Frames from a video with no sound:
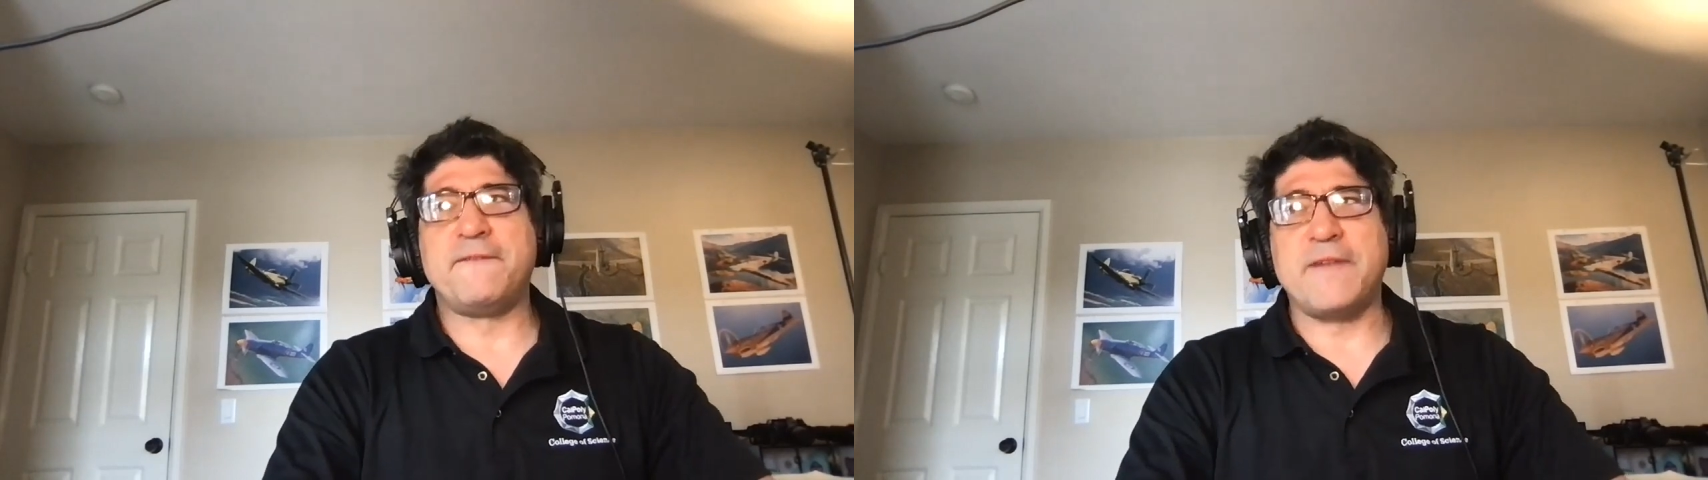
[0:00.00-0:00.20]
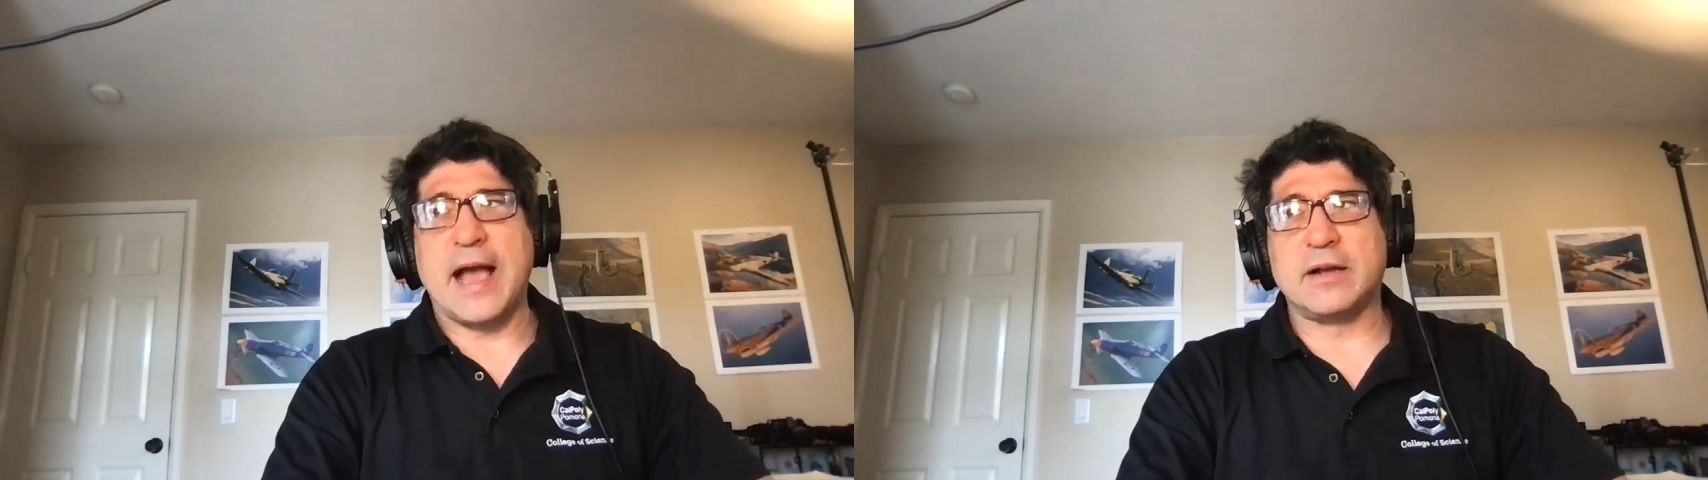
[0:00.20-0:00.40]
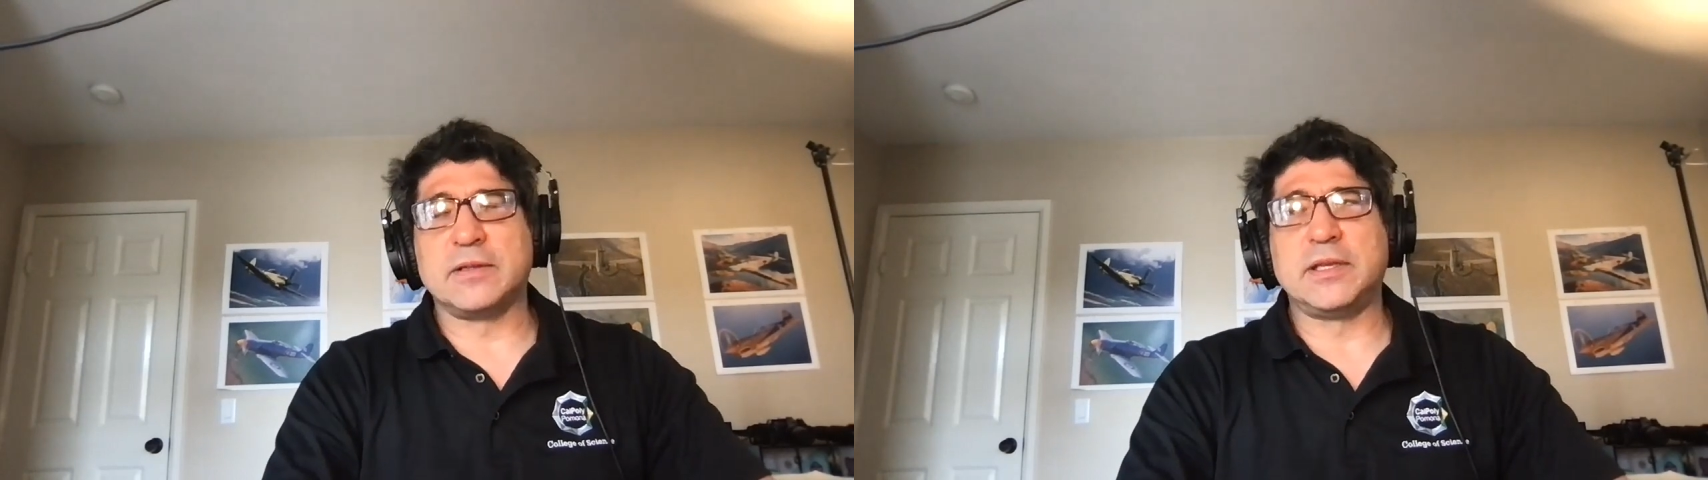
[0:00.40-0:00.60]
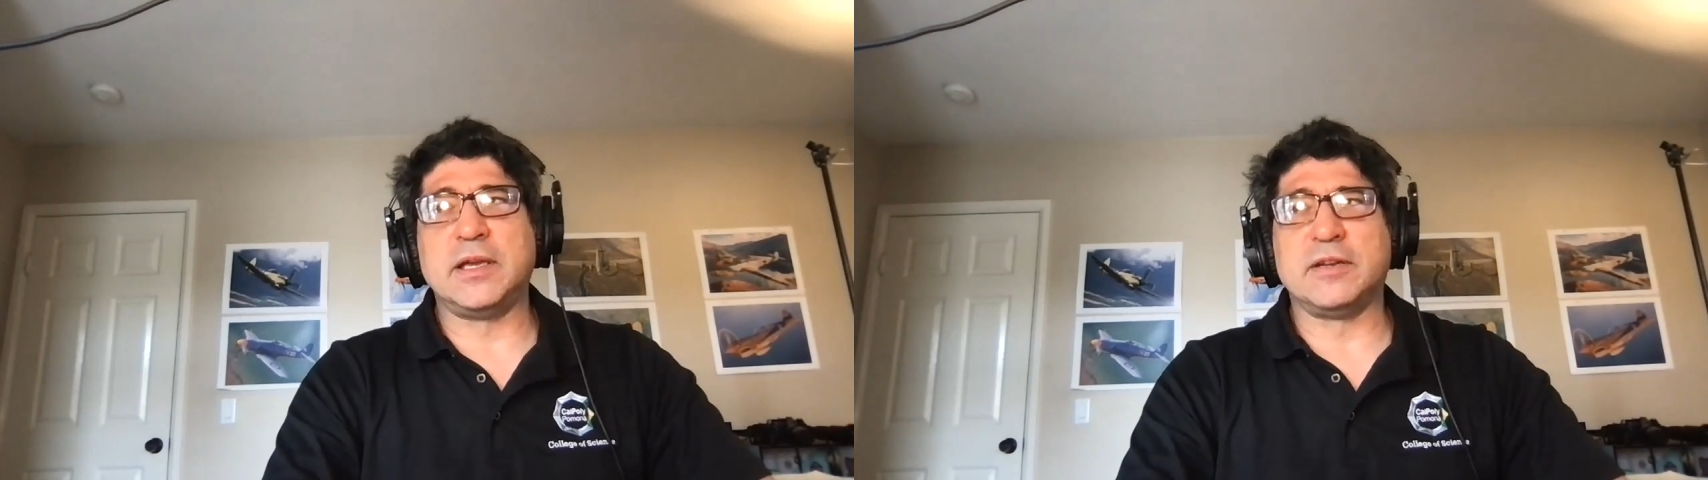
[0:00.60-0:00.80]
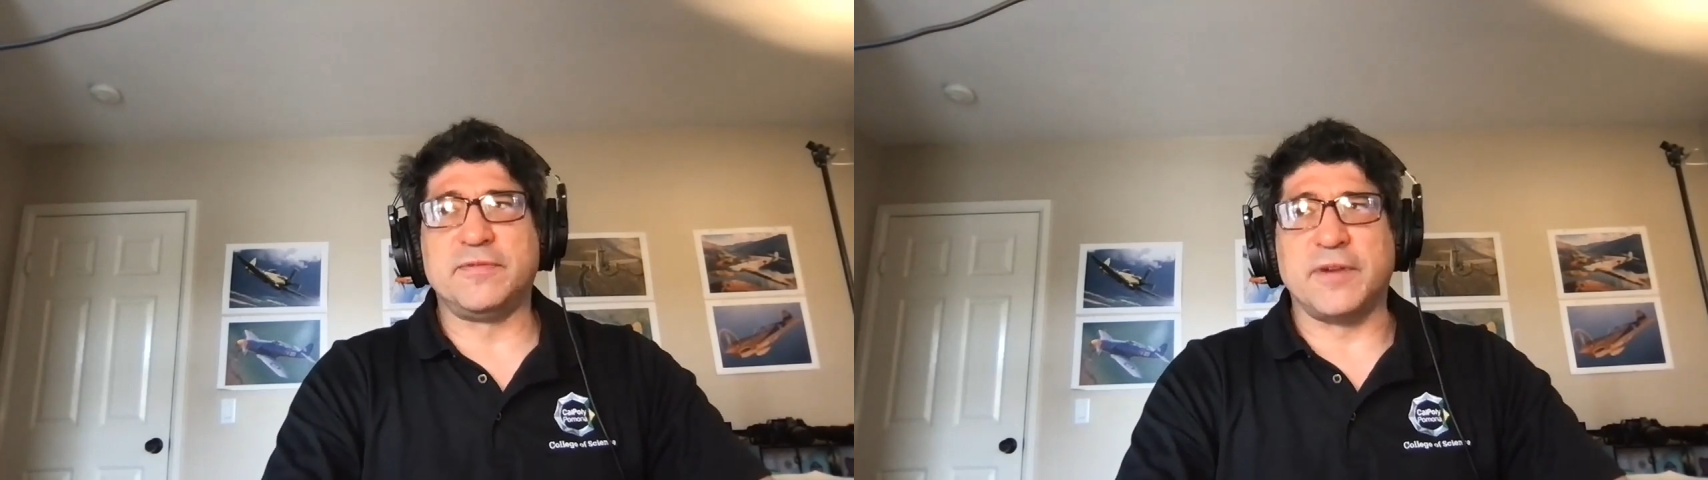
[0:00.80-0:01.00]

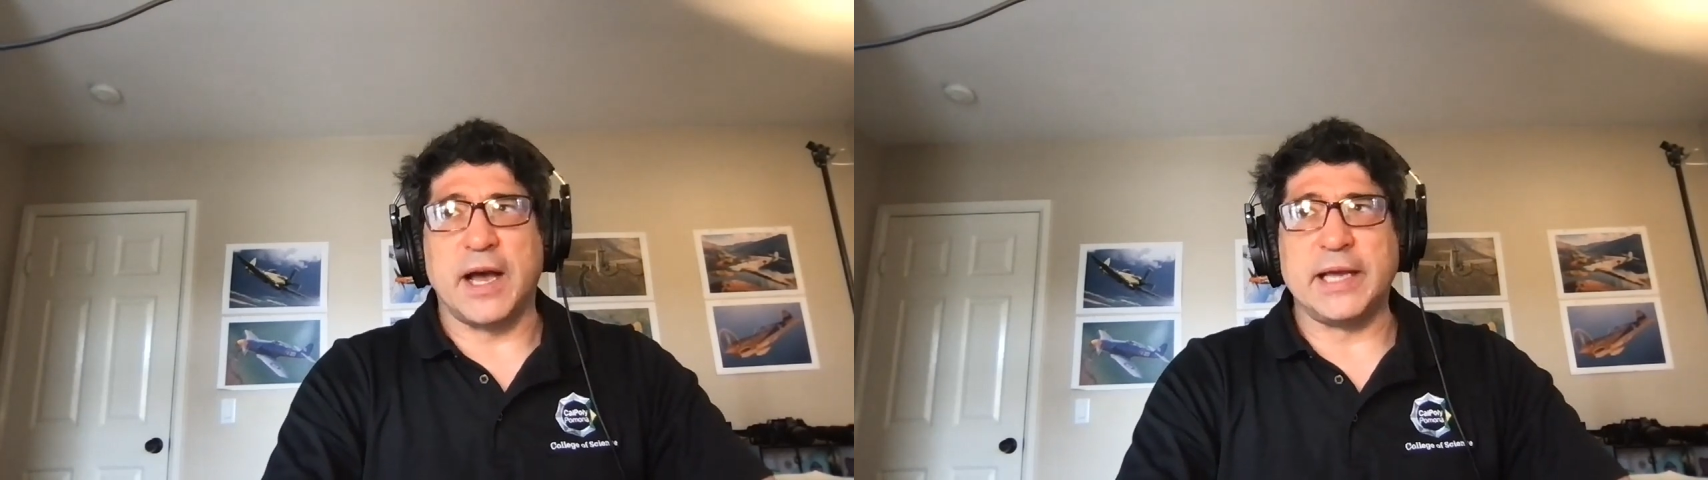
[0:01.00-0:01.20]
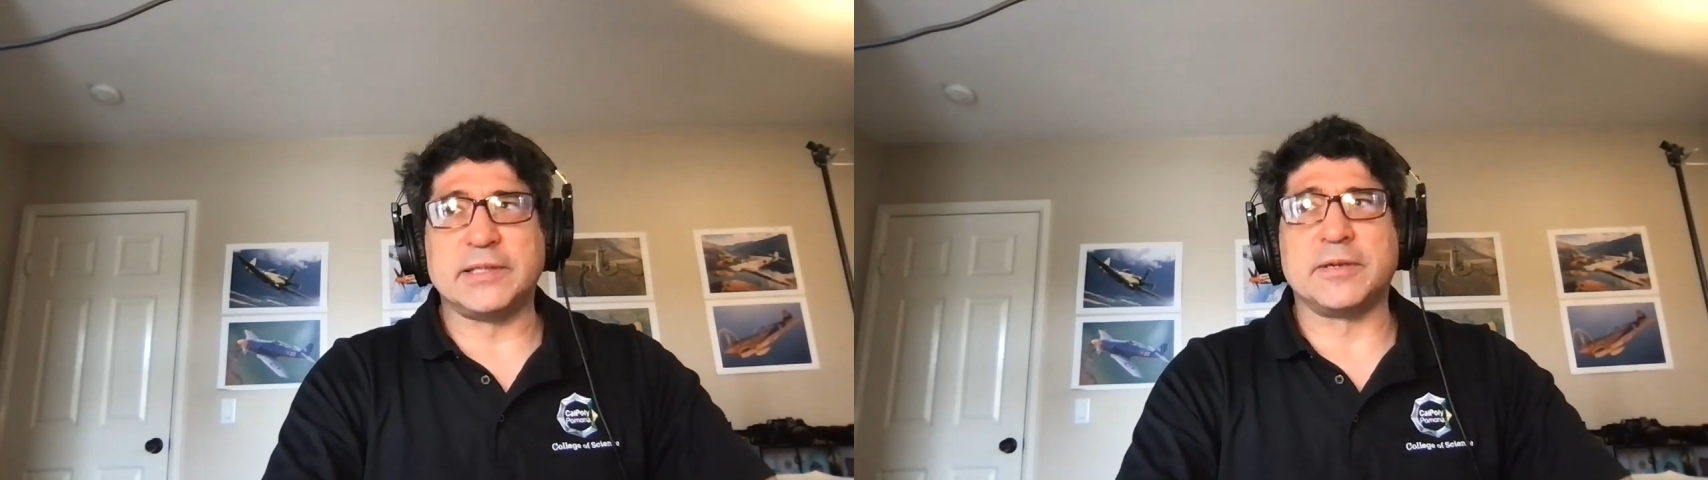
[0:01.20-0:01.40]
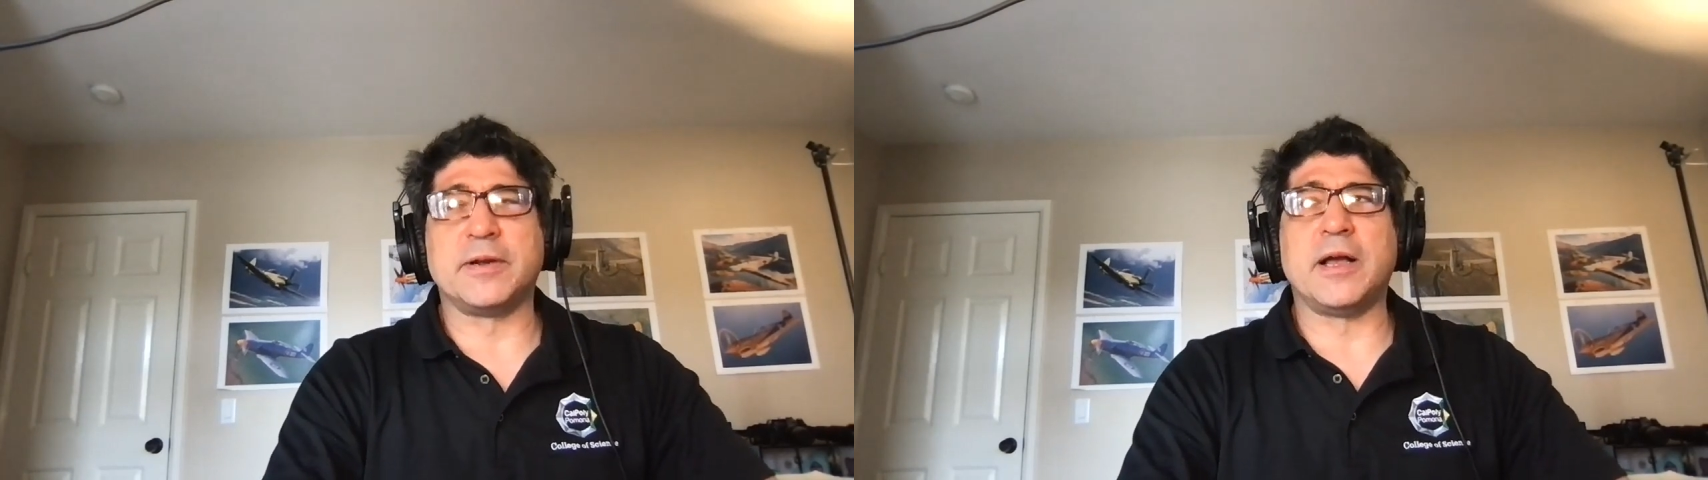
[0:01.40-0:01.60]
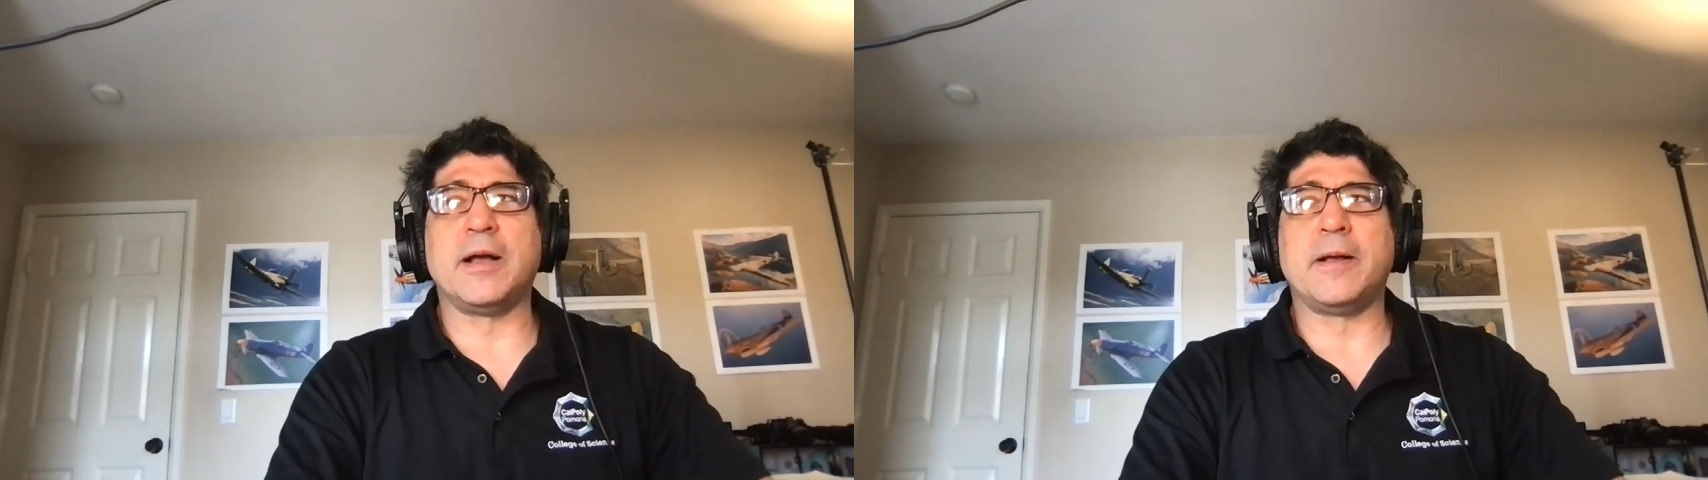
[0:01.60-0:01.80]
faculty advisor,